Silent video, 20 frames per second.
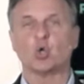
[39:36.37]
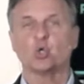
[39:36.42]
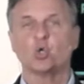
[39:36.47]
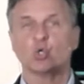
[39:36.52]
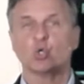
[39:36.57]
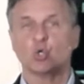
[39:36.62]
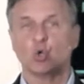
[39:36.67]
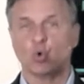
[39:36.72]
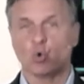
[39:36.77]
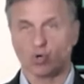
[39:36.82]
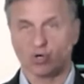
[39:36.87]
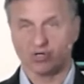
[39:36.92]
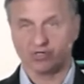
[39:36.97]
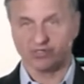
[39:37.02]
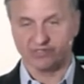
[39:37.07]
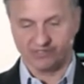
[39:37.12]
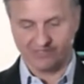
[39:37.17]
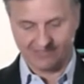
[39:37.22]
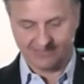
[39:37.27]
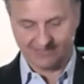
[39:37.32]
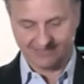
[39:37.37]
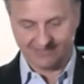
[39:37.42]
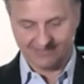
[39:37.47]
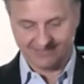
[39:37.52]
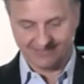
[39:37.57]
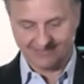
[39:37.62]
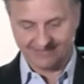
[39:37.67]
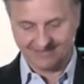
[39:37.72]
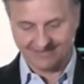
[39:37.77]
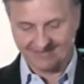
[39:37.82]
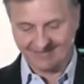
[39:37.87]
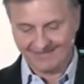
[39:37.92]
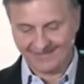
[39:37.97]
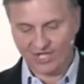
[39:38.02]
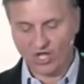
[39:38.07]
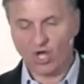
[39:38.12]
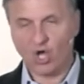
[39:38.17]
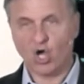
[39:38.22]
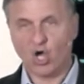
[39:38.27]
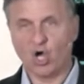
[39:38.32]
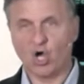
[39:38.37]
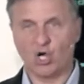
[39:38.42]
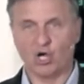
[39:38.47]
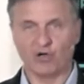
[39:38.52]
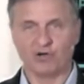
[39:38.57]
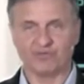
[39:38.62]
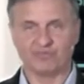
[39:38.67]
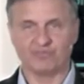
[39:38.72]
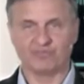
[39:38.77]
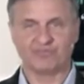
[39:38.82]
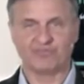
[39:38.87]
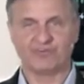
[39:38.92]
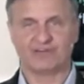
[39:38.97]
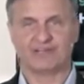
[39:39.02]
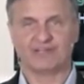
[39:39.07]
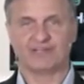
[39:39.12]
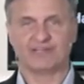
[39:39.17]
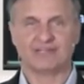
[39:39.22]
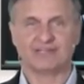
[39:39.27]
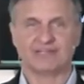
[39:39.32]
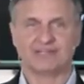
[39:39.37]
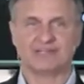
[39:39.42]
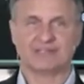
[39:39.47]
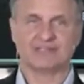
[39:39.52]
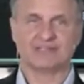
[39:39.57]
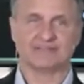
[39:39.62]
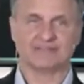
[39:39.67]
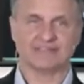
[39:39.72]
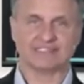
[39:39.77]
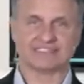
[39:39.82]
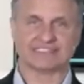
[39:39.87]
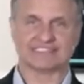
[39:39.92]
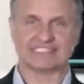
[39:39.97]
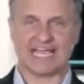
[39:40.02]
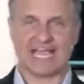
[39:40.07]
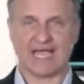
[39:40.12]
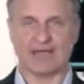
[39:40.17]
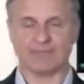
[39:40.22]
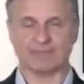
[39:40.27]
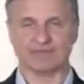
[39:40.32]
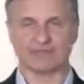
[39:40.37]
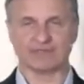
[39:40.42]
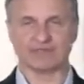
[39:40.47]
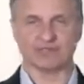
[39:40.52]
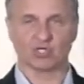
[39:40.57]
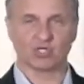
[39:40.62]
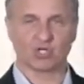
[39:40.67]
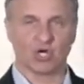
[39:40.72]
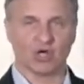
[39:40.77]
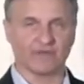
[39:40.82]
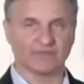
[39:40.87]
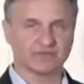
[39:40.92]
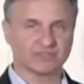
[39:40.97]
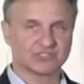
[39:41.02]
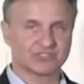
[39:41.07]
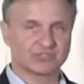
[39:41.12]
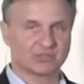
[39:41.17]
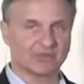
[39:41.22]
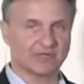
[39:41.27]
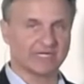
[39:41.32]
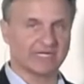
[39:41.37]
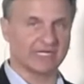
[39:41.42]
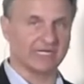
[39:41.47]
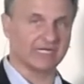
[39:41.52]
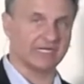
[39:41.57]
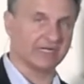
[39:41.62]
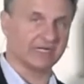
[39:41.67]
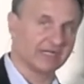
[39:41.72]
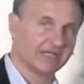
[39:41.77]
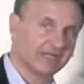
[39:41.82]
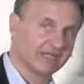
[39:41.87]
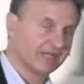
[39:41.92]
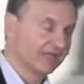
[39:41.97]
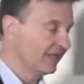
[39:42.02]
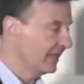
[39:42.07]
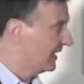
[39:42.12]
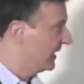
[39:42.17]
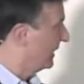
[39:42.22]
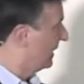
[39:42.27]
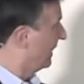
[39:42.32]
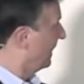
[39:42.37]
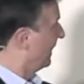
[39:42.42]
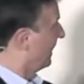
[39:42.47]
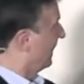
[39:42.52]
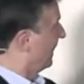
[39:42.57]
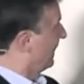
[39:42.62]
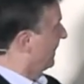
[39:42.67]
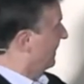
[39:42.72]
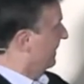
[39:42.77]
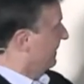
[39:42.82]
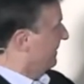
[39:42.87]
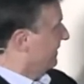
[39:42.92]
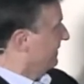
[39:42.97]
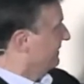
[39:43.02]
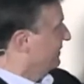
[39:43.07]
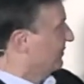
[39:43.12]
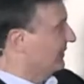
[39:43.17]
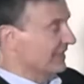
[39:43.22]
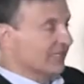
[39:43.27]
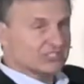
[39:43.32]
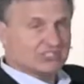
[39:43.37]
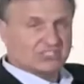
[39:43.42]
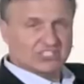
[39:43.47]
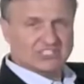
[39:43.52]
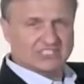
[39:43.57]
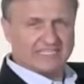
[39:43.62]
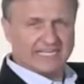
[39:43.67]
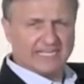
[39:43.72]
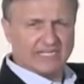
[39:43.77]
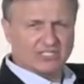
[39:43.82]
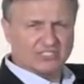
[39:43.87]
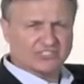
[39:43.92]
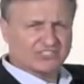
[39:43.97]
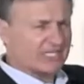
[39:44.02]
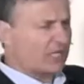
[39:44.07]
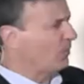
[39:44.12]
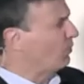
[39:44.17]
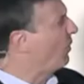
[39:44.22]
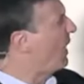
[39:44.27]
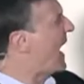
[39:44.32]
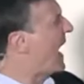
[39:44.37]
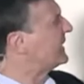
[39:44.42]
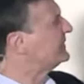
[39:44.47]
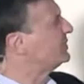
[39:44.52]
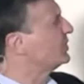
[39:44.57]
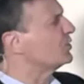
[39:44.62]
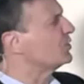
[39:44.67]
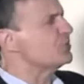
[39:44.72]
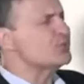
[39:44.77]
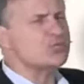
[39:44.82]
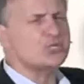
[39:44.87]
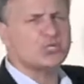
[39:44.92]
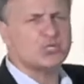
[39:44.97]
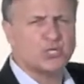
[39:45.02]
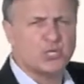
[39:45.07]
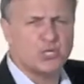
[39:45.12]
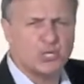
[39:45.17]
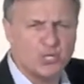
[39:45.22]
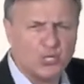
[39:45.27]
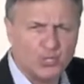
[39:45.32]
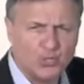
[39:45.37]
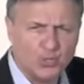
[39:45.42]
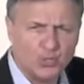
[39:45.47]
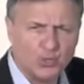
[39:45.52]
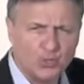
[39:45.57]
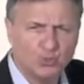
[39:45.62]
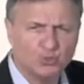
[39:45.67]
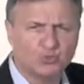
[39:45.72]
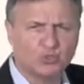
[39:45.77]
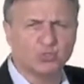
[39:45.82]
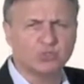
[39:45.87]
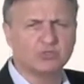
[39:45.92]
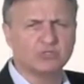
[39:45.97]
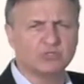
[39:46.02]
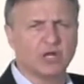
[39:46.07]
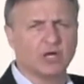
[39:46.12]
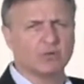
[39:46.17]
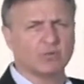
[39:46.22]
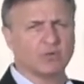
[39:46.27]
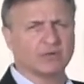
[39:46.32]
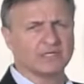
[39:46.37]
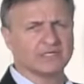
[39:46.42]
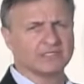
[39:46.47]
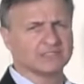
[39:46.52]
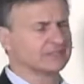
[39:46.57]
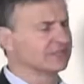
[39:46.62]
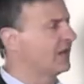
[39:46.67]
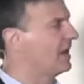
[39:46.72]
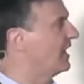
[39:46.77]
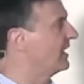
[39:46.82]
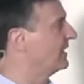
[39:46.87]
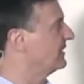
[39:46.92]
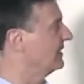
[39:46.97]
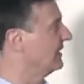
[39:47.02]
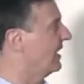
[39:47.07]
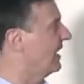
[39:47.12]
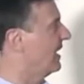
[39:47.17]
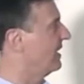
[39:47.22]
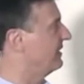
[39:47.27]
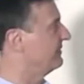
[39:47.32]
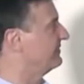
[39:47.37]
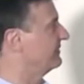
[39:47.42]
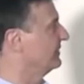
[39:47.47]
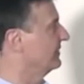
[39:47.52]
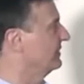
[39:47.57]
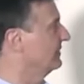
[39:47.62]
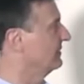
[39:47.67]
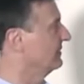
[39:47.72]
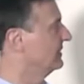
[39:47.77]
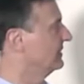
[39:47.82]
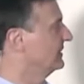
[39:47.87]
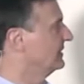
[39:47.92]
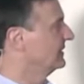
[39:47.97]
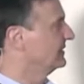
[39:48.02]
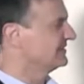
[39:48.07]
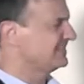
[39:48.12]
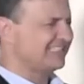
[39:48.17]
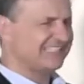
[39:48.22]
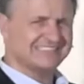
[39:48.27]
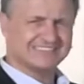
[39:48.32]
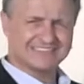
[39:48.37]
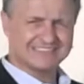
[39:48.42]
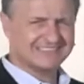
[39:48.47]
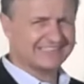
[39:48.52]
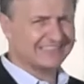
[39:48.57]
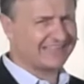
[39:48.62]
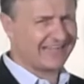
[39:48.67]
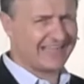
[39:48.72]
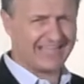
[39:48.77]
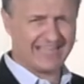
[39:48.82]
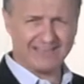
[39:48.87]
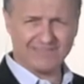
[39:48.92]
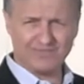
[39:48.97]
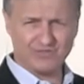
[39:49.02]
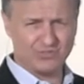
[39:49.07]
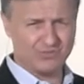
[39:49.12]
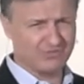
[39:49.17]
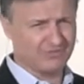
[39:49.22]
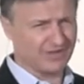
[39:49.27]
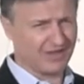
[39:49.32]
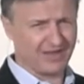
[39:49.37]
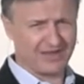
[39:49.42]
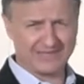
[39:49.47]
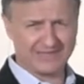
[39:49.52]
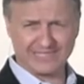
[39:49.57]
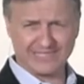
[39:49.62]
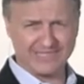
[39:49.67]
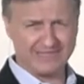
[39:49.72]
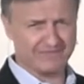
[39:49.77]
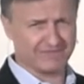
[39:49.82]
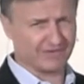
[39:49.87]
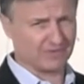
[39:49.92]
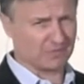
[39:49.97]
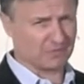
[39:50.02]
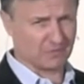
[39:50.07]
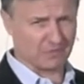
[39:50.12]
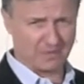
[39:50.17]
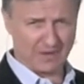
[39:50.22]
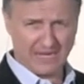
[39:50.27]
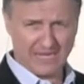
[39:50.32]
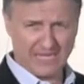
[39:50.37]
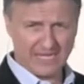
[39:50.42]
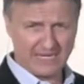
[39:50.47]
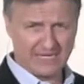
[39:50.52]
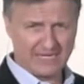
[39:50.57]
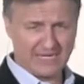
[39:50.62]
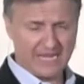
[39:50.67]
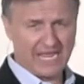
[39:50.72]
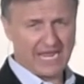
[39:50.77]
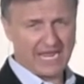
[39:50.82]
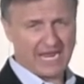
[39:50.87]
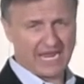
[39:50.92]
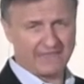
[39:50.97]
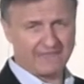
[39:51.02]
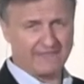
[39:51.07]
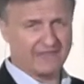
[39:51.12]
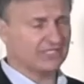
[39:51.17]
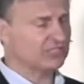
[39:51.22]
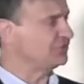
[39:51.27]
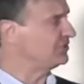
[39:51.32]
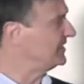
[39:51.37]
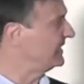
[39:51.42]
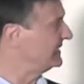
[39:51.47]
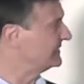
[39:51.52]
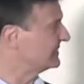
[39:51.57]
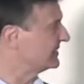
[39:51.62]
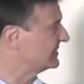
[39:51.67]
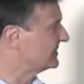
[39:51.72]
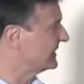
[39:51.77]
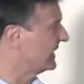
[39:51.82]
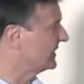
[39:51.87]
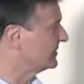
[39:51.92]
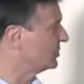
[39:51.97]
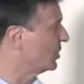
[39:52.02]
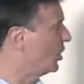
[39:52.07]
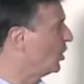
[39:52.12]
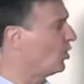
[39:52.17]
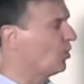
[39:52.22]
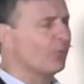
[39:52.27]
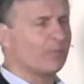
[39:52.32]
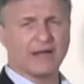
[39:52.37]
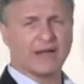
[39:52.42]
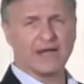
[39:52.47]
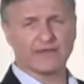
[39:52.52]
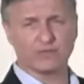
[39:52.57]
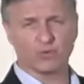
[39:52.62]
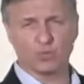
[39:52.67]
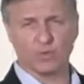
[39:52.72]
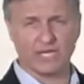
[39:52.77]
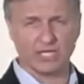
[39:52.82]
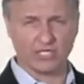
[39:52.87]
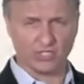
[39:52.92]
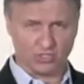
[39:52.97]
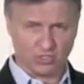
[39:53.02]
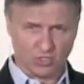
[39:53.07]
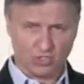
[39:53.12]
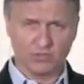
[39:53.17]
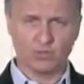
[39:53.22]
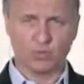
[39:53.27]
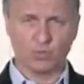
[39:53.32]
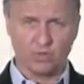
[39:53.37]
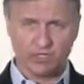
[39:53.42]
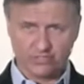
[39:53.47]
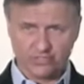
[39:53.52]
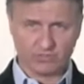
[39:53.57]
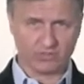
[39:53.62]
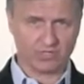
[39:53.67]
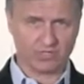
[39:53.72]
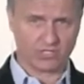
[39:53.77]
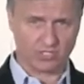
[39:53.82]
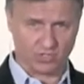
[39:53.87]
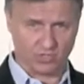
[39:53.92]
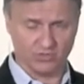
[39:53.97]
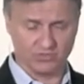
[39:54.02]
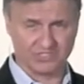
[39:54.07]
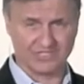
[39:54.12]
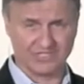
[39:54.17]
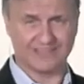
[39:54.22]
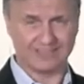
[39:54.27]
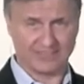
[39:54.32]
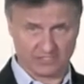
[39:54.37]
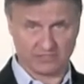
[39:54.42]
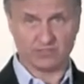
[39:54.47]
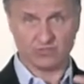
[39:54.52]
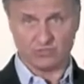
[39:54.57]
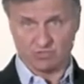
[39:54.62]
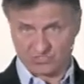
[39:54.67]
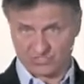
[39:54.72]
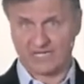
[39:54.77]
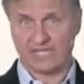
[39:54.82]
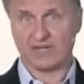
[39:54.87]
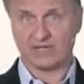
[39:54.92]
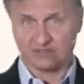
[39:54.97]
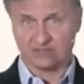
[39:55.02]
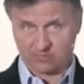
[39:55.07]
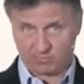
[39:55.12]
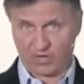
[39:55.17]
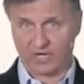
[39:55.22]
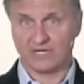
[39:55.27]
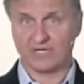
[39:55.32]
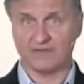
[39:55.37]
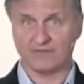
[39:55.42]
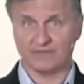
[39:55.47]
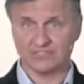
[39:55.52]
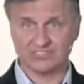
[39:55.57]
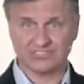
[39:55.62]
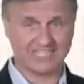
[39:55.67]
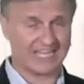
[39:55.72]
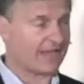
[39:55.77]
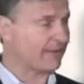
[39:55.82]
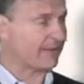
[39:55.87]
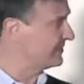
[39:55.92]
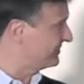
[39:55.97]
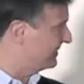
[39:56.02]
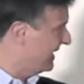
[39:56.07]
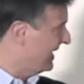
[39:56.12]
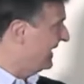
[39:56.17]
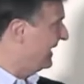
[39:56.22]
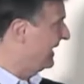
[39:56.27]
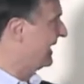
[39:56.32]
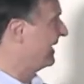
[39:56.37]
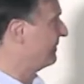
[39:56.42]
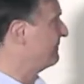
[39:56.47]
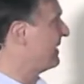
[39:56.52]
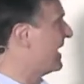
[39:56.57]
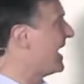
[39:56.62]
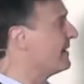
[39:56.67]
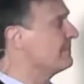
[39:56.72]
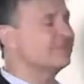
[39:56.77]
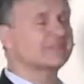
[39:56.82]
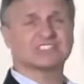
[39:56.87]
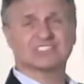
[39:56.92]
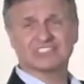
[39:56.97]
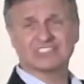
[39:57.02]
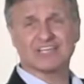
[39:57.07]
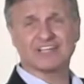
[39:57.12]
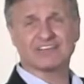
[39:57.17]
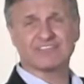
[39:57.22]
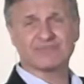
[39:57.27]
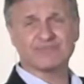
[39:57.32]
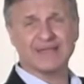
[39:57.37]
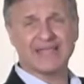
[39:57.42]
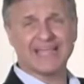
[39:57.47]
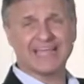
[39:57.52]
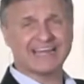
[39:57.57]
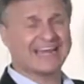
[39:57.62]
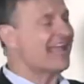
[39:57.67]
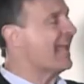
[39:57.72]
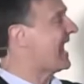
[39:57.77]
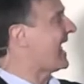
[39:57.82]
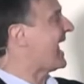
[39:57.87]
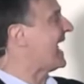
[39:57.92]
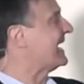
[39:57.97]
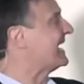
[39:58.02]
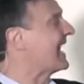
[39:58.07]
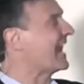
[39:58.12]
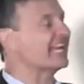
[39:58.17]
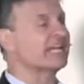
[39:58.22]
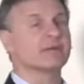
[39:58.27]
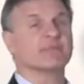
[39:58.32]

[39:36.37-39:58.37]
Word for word: Lord of the Sabbath. Look on the screen. The religious leaders say, Why do you do not what is not lawful? Jesus said, Have you not even read? And then Jesus says, Oh, by the way, you know the one you're accusing that you're saying is breaking the Sabbath? Um, I'm the Son of Man and I